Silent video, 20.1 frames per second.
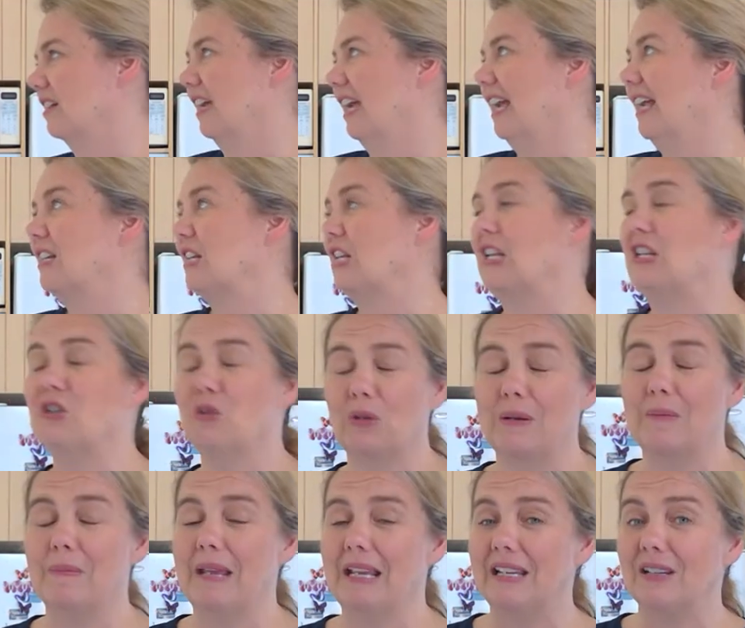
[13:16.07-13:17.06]
and you
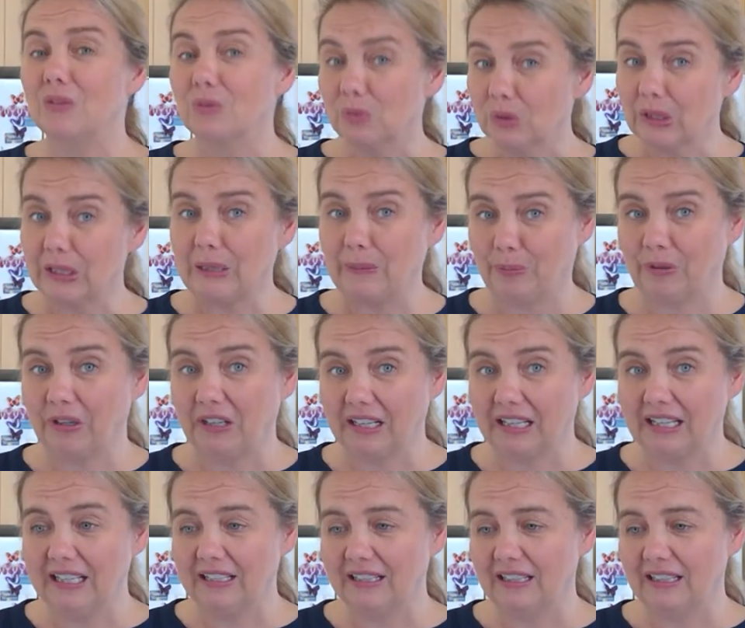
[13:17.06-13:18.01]
can make it really pretty.